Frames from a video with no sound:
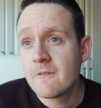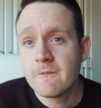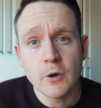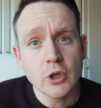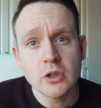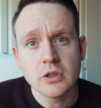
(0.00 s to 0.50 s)

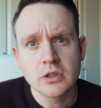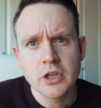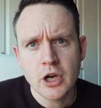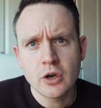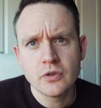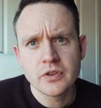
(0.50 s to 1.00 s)
full
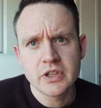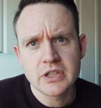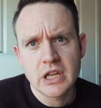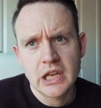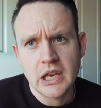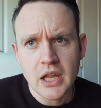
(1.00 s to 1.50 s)
COVID
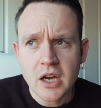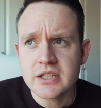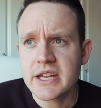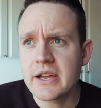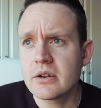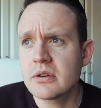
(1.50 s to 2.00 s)

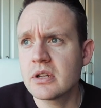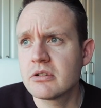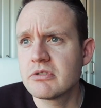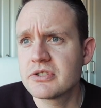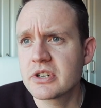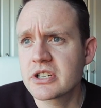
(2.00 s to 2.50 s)
lockdown
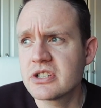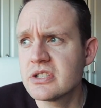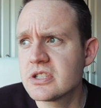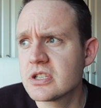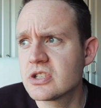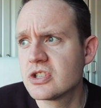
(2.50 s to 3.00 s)

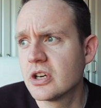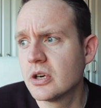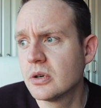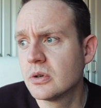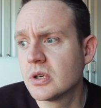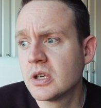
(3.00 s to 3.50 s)
restrictions.
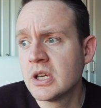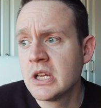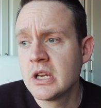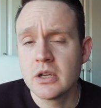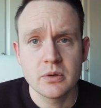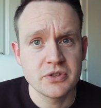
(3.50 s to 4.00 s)
So
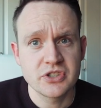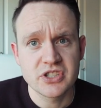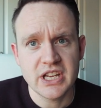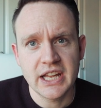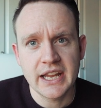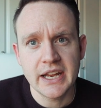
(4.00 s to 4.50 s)
it was
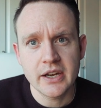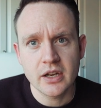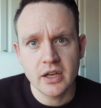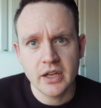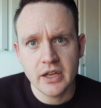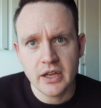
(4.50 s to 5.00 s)
just Elaine and
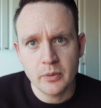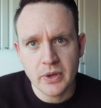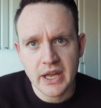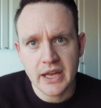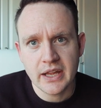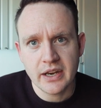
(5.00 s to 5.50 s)
I, and we
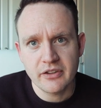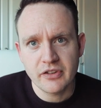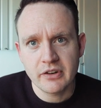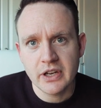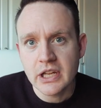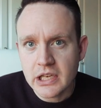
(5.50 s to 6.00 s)
had a
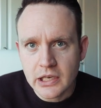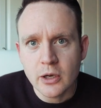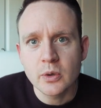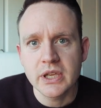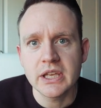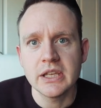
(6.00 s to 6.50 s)
very
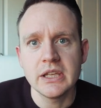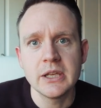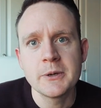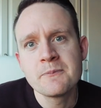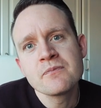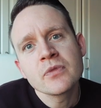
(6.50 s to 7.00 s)
low-key
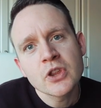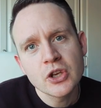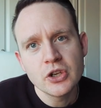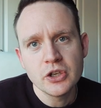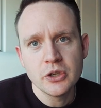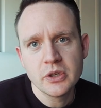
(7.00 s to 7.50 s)

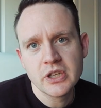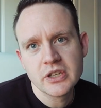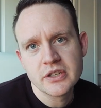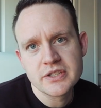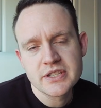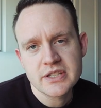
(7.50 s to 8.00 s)
New
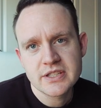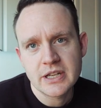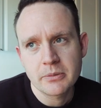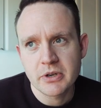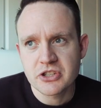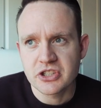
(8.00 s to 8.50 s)
Year's
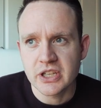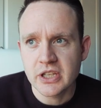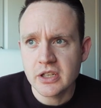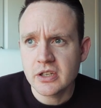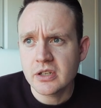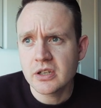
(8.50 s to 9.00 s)
celebration
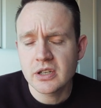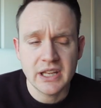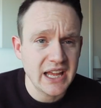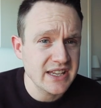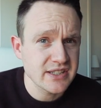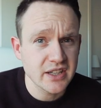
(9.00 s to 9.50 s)
here
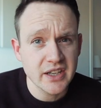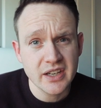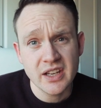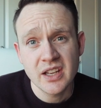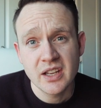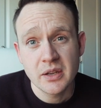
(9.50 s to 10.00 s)
last night,
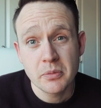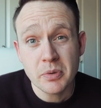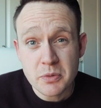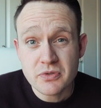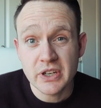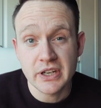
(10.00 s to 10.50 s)
but
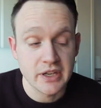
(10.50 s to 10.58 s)
it was really